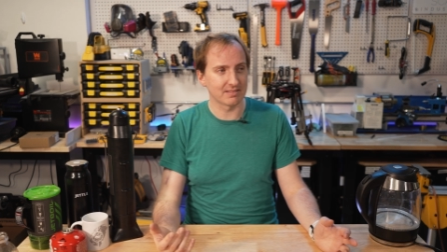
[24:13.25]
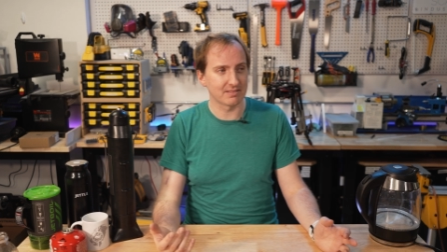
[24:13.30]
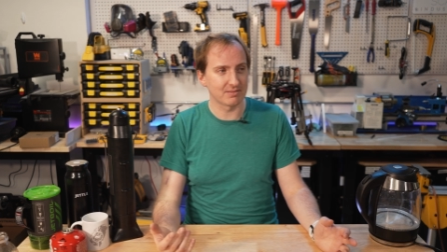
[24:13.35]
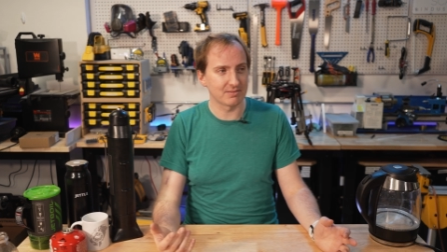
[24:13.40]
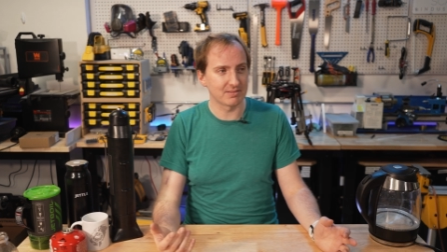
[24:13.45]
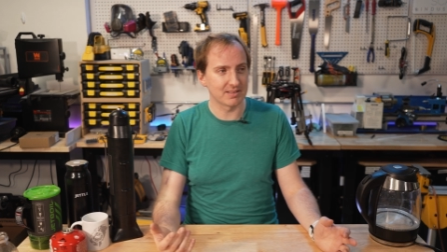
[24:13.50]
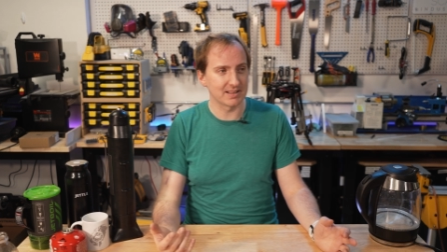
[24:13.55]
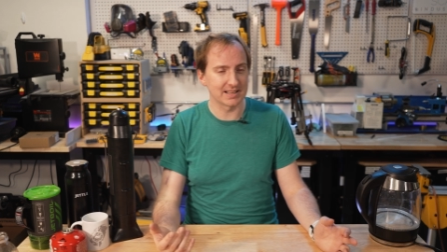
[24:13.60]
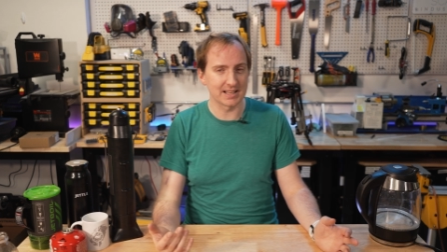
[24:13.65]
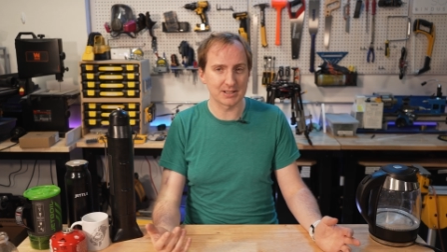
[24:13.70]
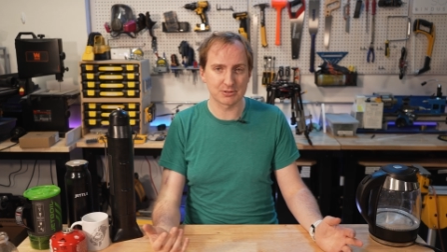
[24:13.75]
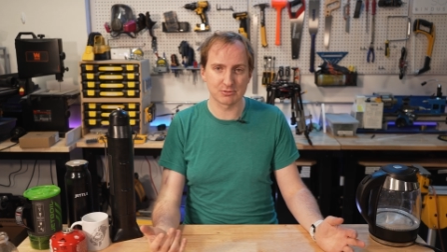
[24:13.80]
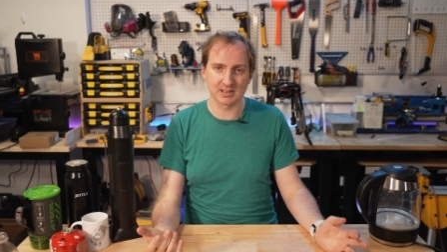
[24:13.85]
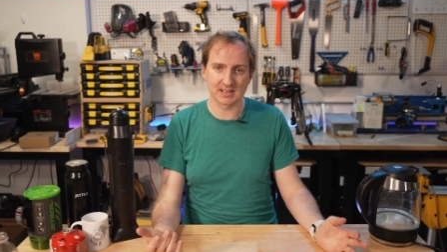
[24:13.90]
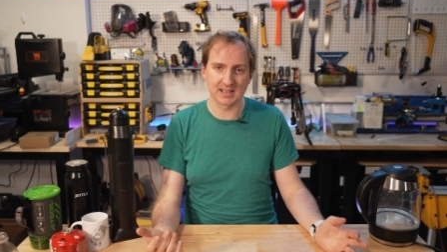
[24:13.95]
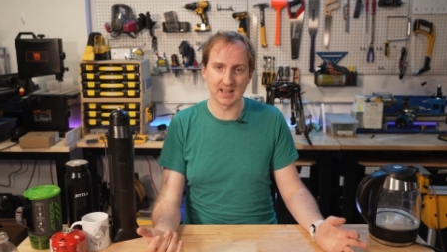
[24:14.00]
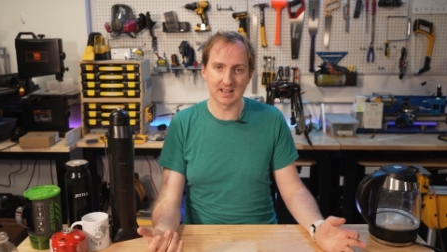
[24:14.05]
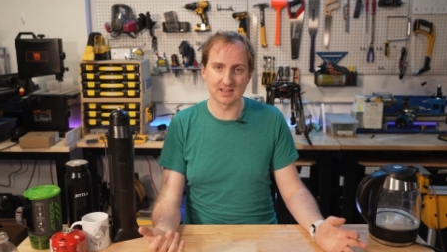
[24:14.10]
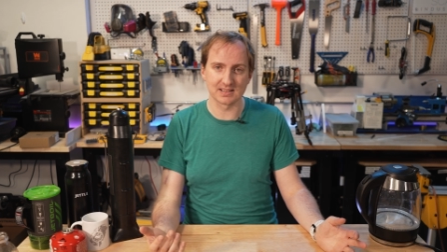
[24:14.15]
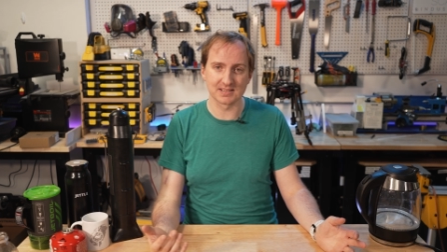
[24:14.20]
the electric
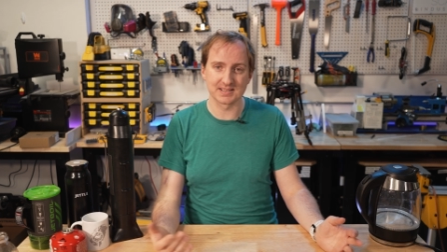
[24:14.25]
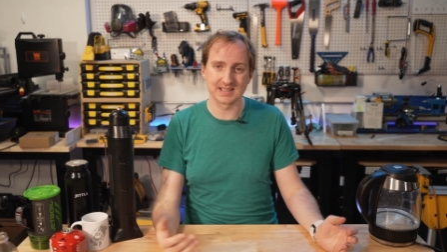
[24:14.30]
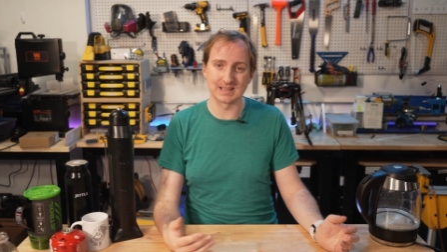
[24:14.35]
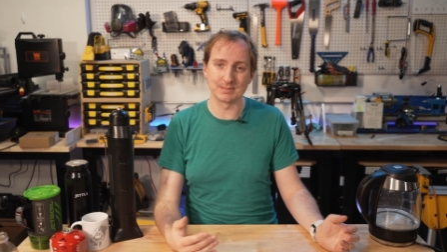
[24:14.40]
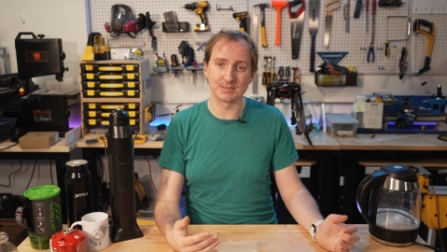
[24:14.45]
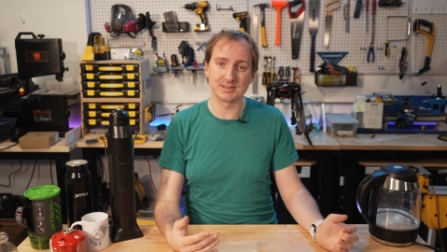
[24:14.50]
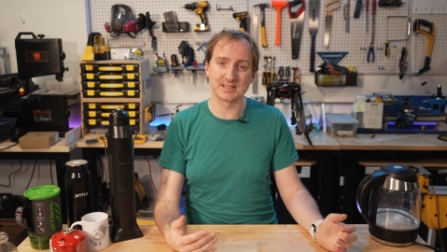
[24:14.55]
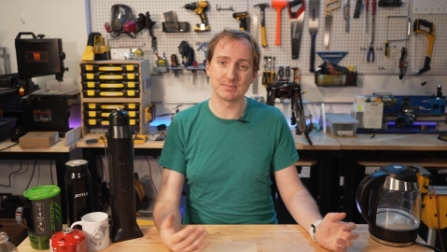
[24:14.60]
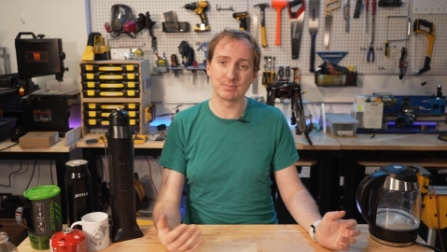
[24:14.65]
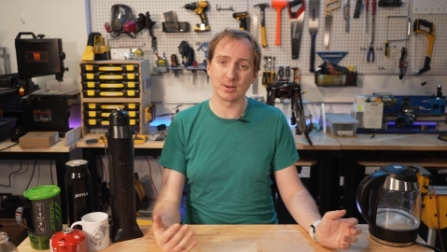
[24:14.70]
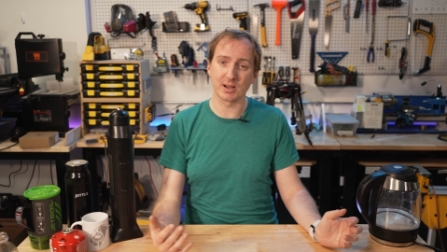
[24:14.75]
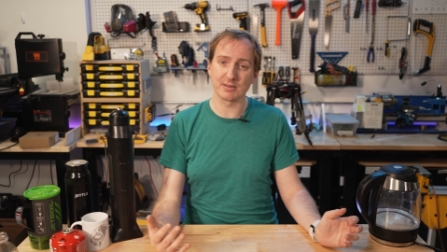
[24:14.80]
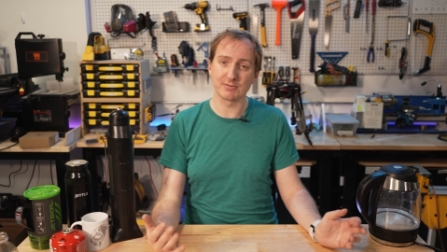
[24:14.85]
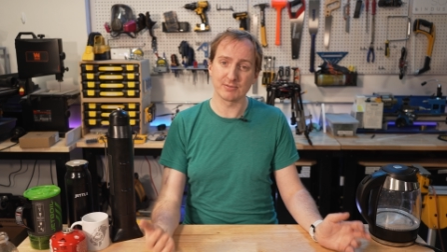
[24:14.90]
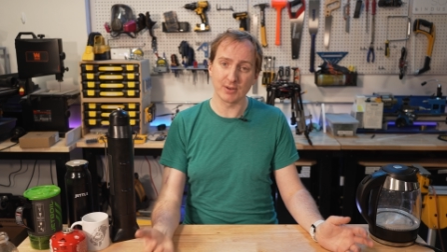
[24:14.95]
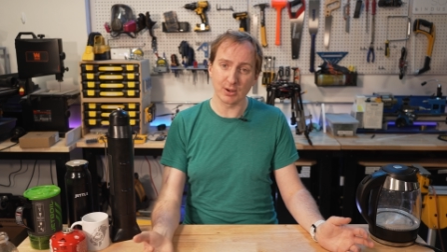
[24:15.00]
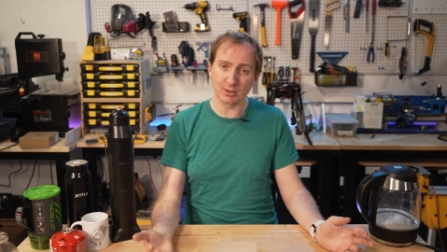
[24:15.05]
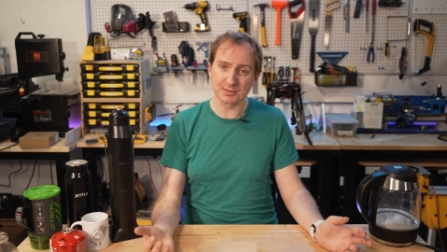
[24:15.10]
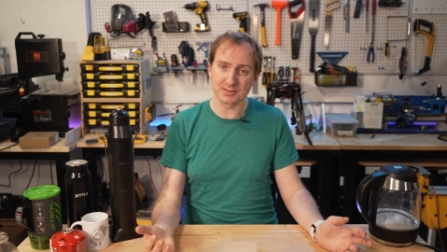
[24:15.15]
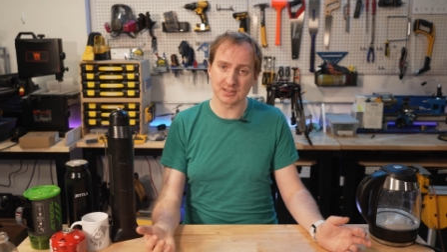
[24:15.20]
kettles are limited by
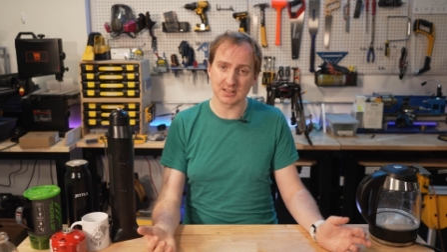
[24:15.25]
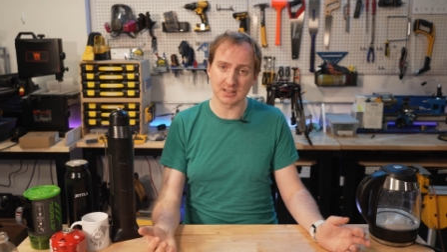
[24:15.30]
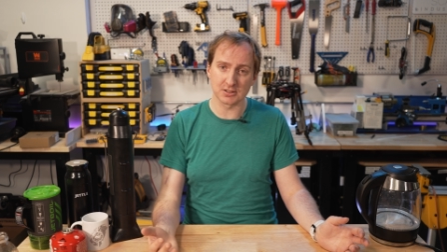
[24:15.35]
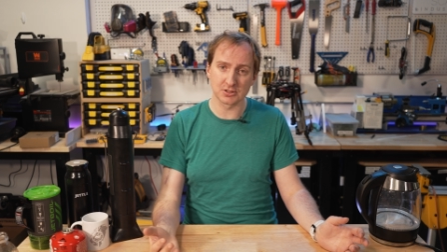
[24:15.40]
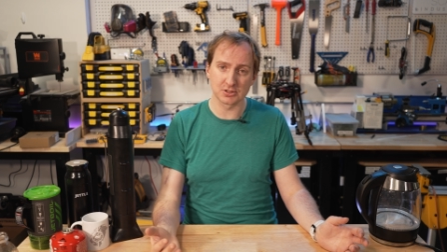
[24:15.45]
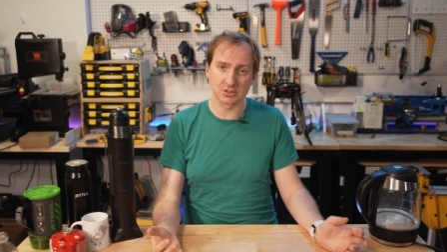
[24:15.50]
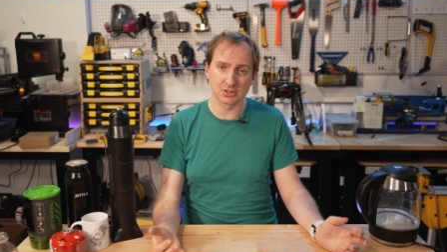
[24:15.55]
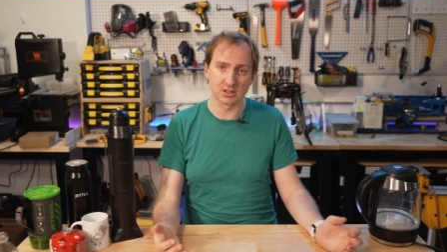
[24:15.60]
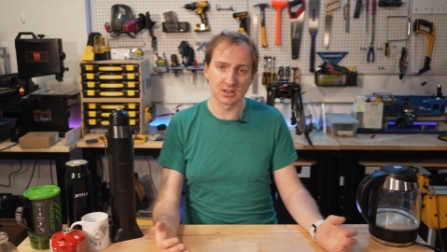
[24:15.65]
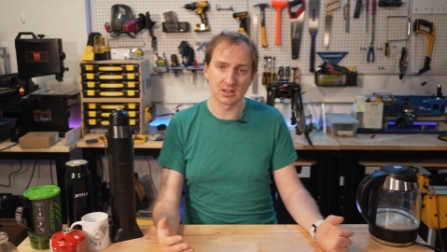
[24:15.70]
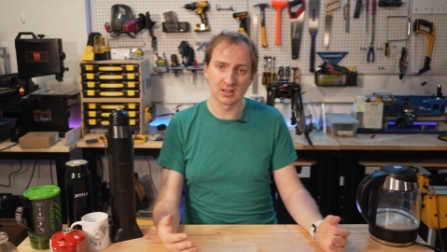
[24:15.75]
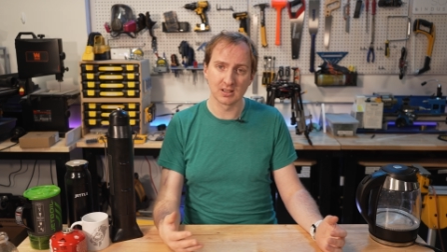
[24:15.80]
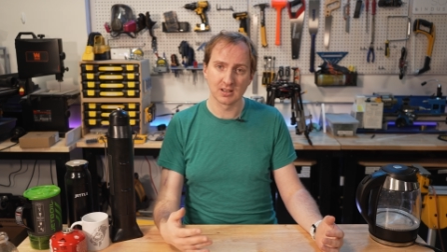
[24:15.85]
voltage.